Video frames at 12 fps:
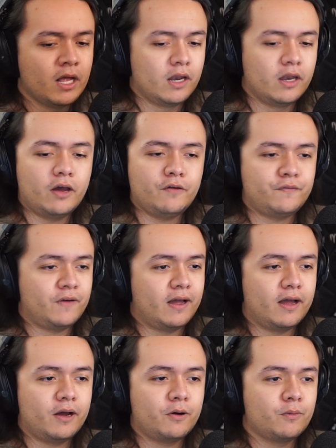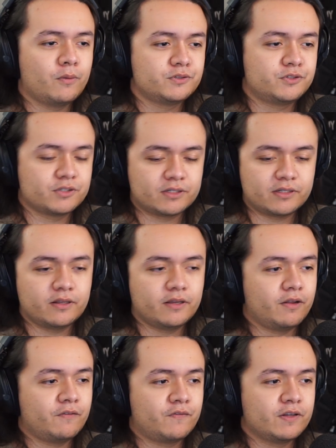Love how just it,
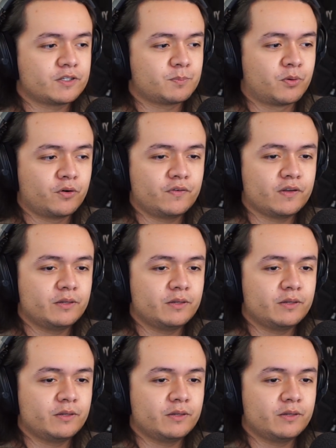it fits perfectly